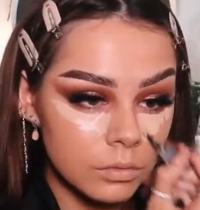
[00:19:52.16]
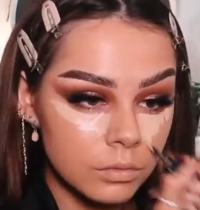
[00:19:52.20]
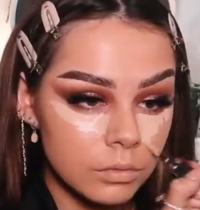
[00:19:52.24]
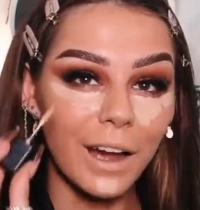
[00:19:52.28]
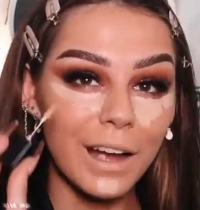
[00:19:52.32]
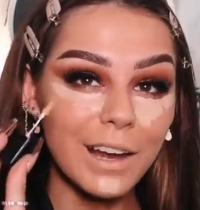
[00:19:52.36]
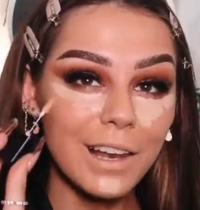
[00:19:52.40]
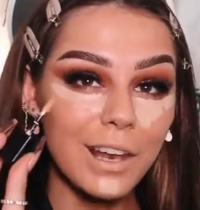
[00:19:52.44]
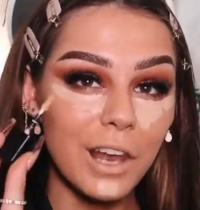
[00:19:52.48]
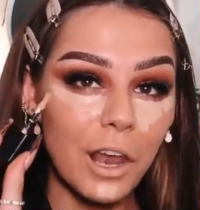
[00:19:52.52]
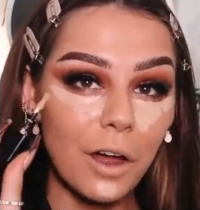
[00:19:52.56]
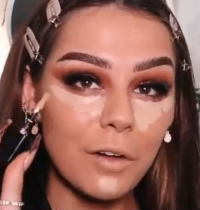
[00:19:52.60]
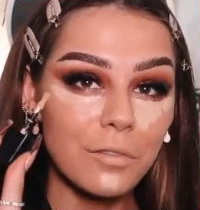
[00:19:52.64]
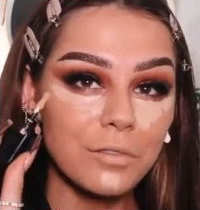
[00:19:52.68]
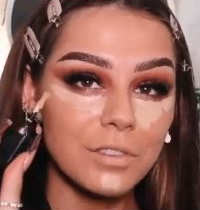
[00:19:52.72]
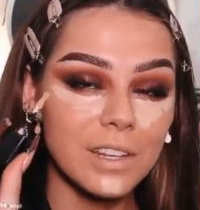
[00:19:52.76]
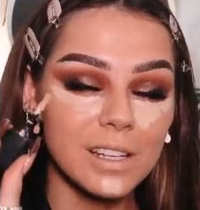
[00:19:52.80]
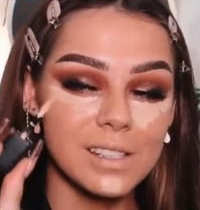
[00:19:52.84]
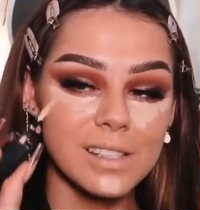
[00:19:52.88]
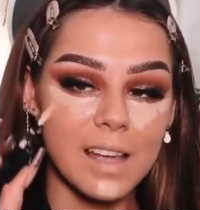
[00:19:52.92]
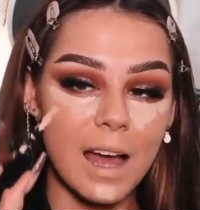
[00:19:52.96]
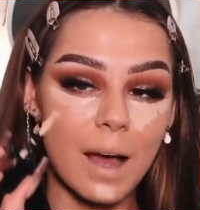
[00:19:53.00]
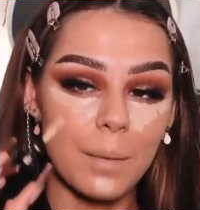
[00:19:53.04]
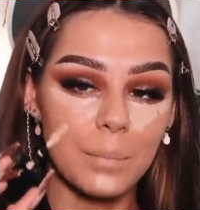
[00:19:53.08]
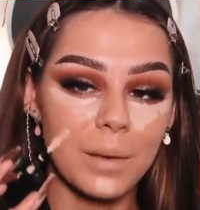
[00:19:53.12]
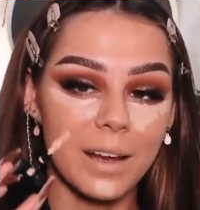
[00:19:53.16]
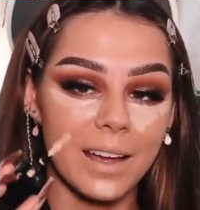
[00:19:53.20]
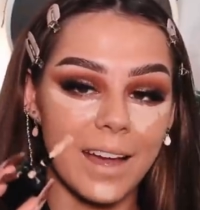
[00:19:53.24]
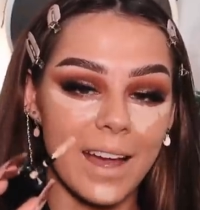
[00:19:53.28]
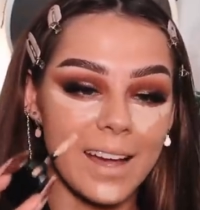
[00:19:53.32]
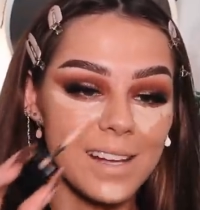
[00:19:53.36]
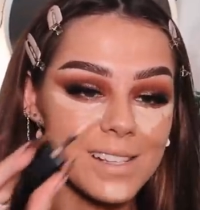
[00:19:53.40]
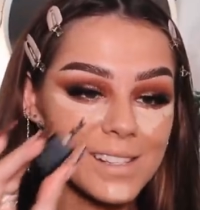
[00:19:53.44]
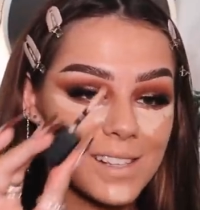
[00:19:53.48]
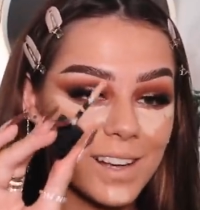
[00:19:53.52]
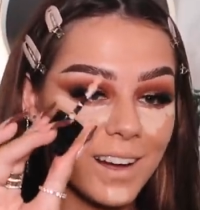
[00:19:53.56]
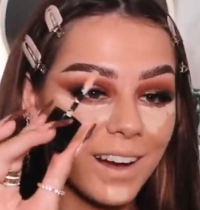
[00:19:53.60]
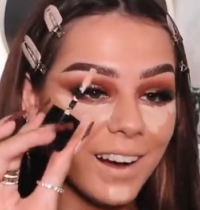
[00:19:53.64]
I love this
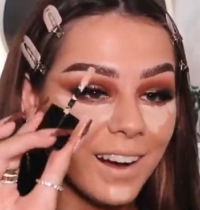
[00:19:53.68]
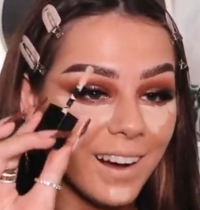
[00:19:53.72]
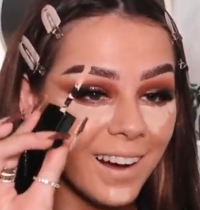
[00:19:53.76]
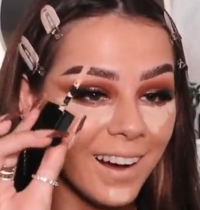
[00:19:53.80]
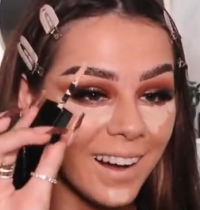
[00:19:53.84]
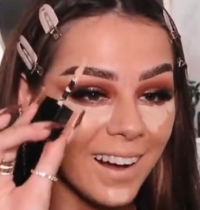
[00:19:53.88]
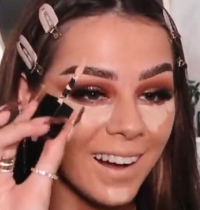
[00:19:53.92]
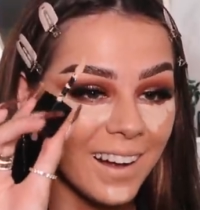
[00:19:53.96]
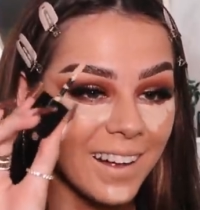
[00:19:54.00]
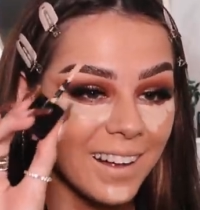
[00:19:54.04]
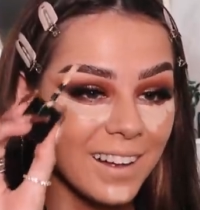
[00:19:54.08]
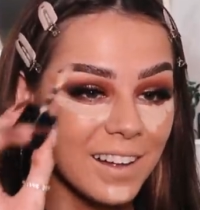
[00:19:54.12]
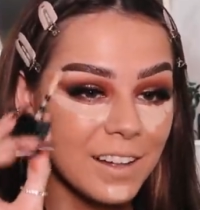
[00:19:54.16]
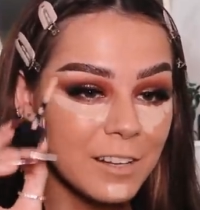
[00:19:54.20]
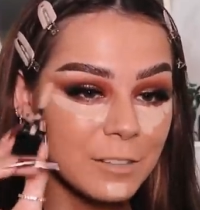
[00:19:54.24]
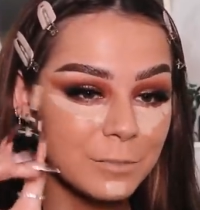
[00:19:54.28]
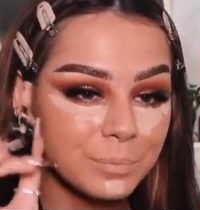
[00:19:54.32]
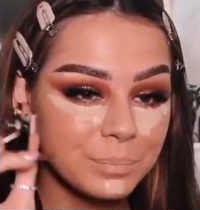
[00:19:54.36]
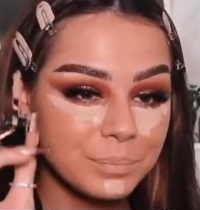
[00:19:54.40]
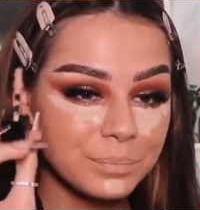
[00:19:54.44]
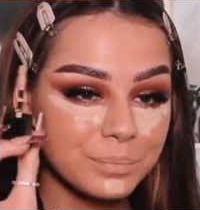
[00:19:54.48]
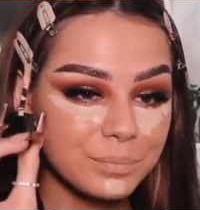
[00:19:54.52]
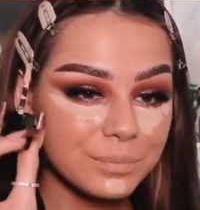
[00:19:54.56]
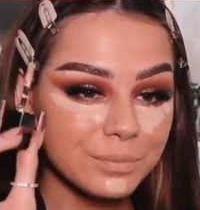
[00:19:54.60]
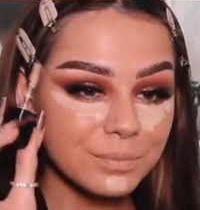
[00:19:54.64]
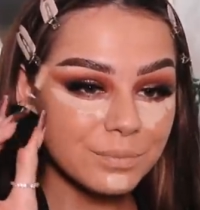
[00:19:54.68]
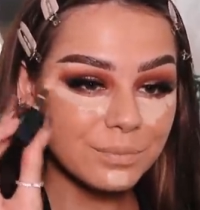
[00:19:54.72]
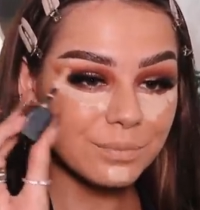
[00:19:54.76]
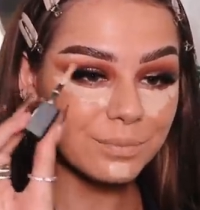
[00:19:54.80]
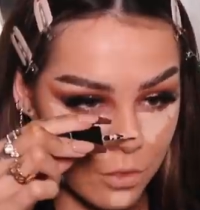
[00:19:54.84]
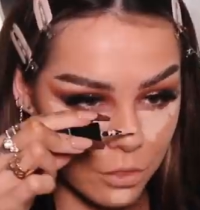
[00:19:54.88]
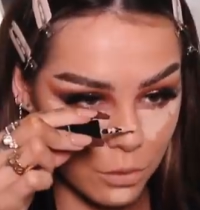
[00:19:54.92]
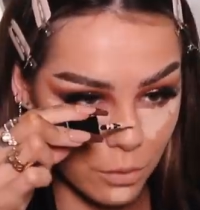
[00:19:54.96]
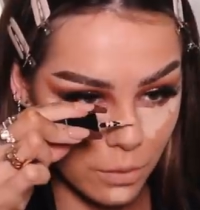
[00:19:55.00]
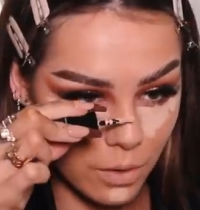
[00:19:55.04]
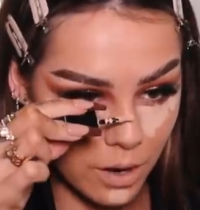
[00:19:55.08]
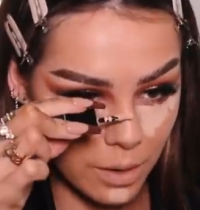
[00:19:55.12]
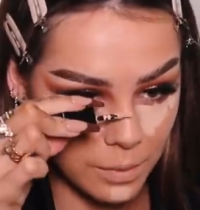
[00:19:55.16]
applicator. It's like a little figure of eight. I
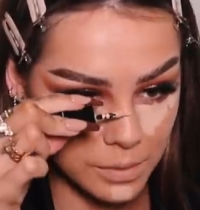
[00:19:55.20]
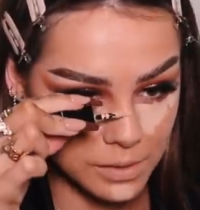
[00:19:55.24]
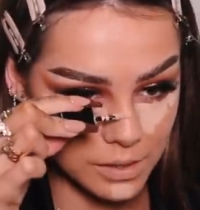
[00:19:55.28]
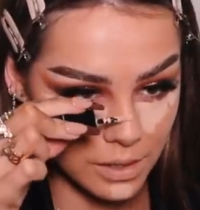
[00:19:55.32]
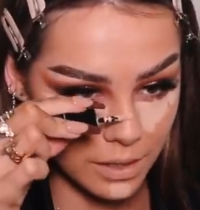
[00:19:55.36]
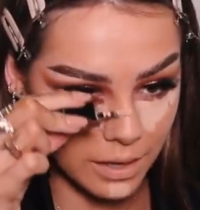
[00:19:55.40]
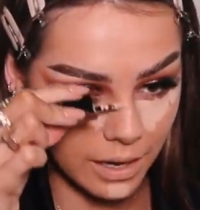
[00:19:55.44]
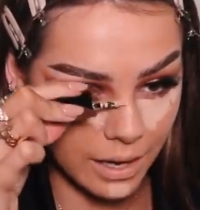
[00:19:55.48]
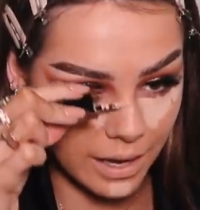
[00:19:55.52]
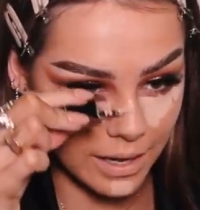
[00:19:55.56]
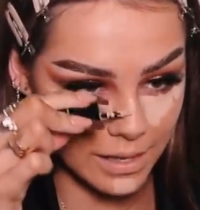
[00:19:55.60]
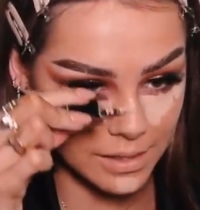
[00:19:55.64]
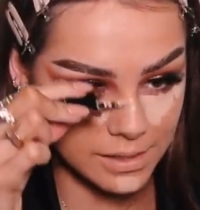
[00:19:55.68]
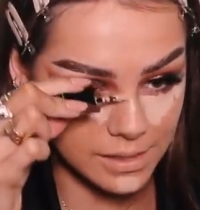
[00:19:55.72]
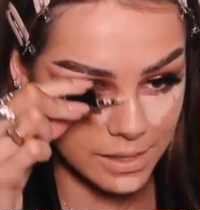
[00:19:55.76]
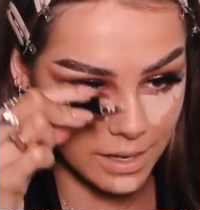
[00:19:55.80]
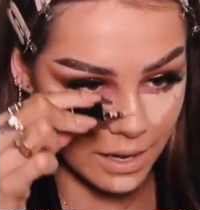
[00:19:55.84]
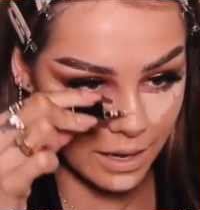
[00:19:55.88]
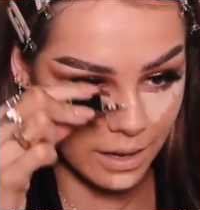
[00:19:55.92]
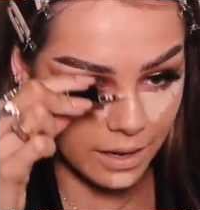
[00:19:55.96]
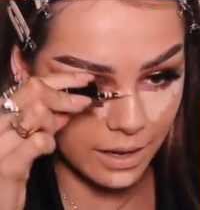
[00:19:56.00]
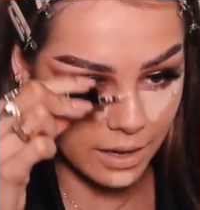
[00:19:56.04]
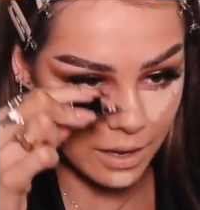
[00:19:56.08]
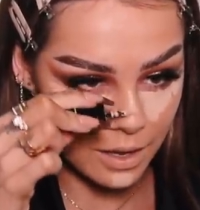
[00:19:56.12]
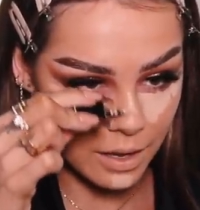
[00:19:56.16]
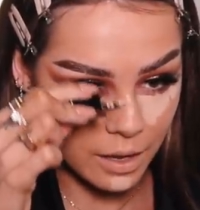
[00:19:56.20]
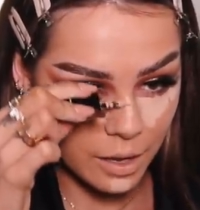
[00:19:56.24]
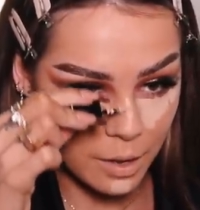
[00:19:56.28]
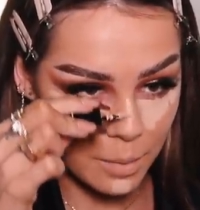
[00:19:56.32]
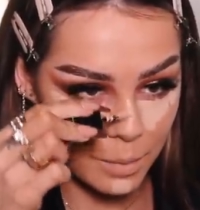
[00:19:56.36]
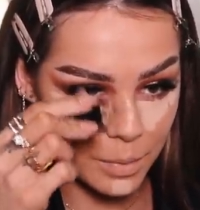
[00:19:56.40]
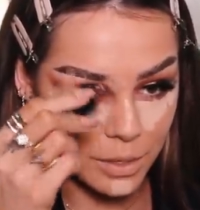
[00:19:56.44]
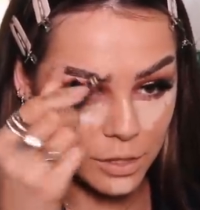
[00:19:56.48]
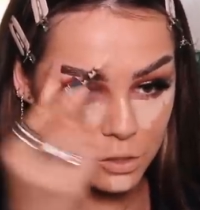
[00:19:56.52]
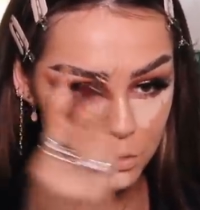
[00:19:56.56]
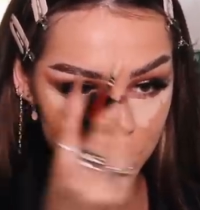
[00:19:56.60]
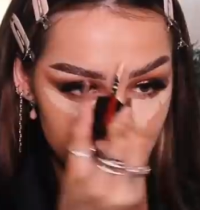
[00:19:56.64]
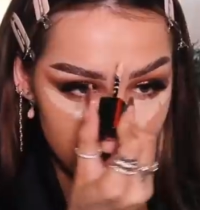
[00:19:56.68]
thought I was going to hate it,
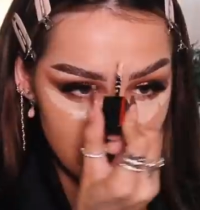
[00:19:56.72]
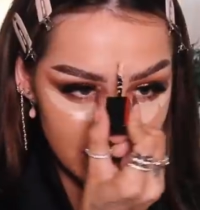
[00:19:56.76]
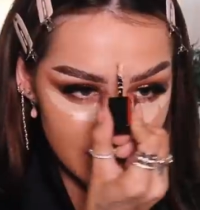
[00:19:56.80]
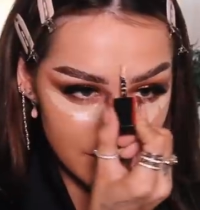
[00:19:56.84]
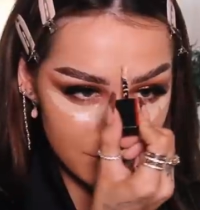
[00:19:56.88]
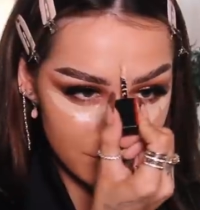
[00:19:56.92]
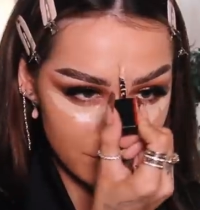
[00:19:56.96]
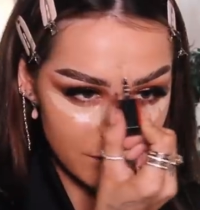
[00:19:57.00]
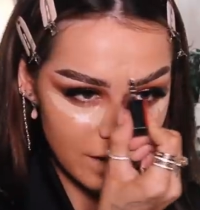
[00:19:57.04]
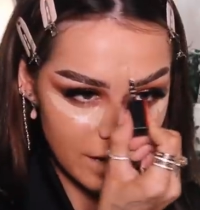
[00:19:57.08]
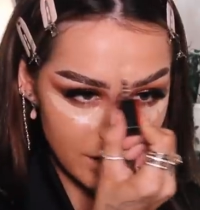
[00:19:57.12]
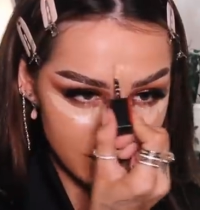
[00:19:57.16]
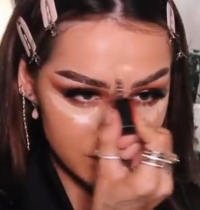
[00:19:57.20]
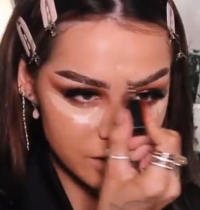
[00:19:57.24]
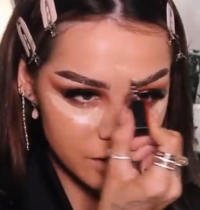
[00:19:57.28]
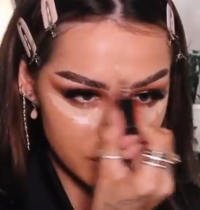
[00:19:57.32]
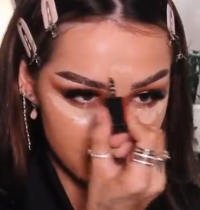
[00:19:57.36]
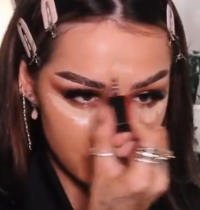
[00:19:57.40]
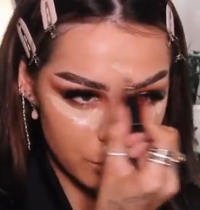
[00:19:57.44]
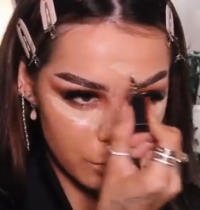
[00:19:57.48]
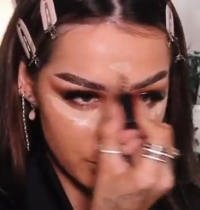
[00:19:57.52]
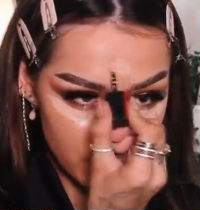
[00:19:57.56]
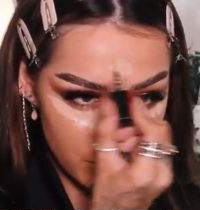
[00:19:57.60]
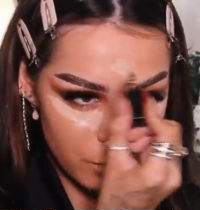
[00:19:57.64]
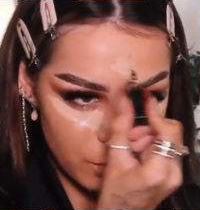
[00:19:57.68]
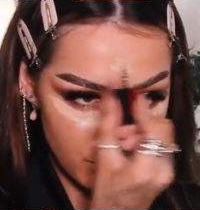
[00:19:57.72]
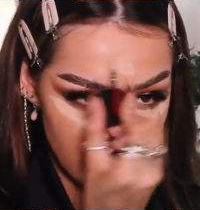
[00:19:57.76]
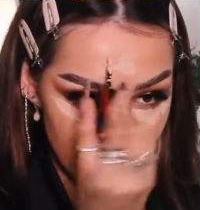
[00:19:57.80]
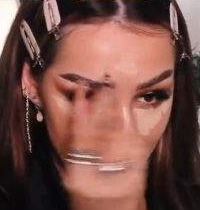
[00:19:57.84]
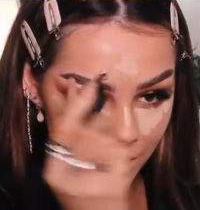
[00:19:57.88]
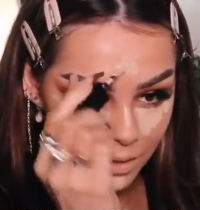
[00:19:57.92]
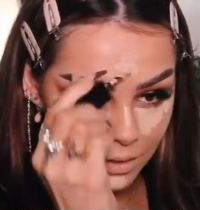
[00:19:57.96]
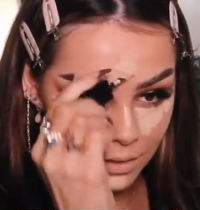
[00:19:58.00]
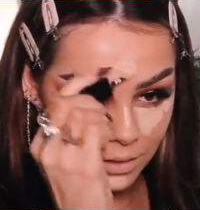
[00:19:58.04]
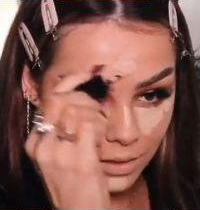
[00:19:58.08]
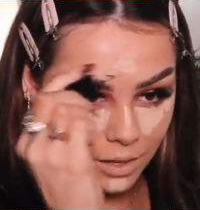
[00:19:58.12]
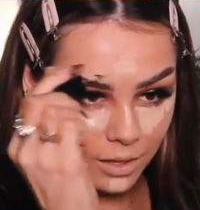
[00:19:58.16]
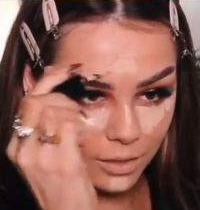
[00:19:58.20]
but it's really flexible and
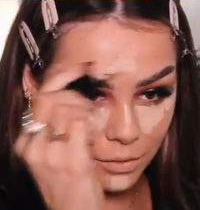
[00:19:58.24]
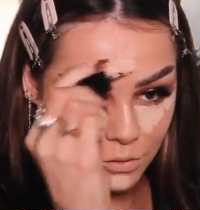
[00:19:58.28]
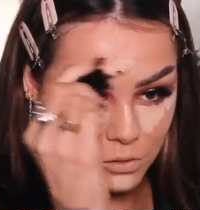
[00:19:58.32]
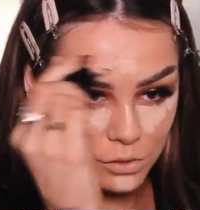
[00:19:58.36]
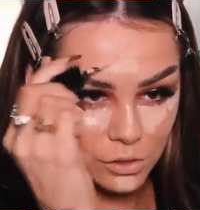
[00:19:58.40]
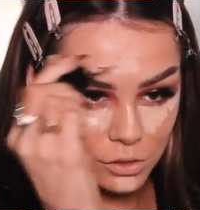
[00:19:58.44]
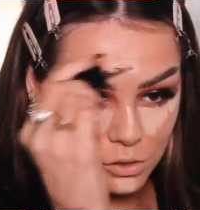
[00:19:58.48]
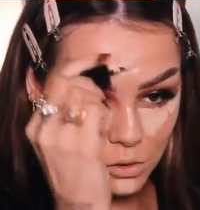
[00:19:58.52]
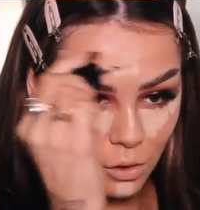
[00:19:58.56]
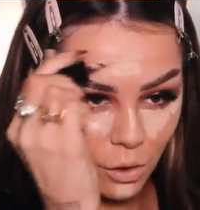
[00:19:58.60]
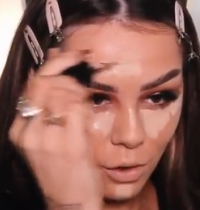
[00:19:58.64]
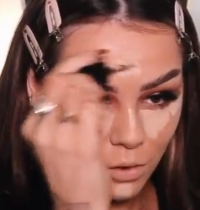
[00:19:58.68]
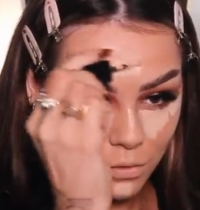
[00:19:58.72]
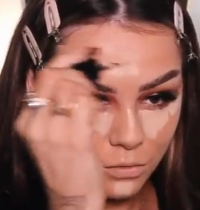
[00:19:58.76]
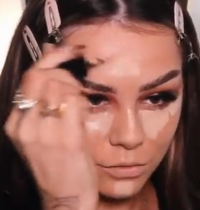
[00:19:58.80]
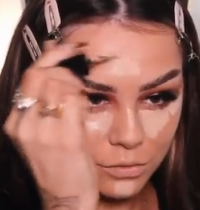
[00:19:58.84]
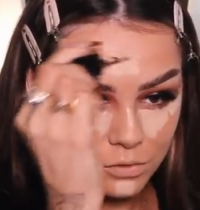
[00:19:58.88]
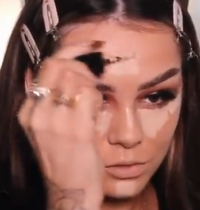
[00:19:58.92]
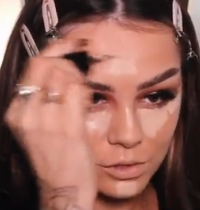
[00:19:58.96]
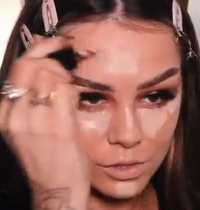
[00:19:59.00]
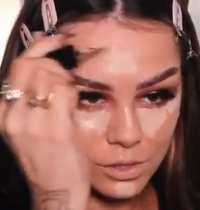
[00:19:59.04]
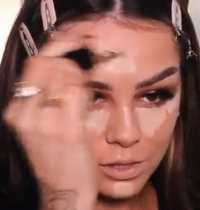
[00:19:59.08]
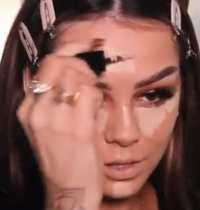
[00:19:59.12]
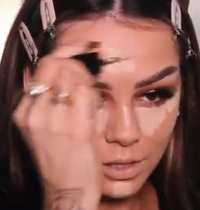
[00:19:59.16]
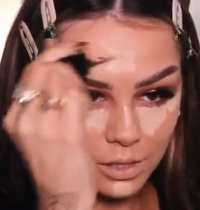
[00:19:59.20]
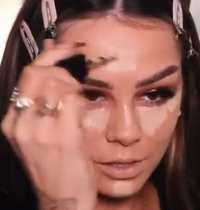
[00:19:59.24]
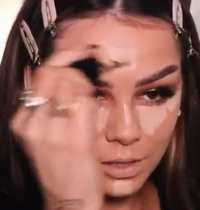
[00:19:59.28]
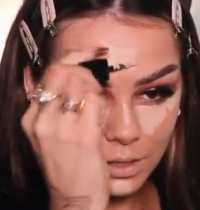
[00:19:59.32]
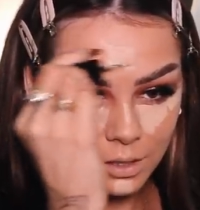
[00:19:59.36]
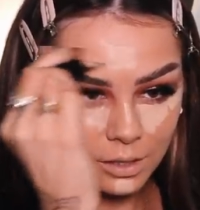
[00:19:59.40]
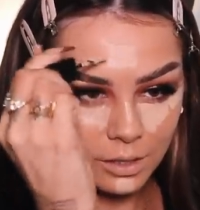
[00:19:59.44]
quite kind of soft.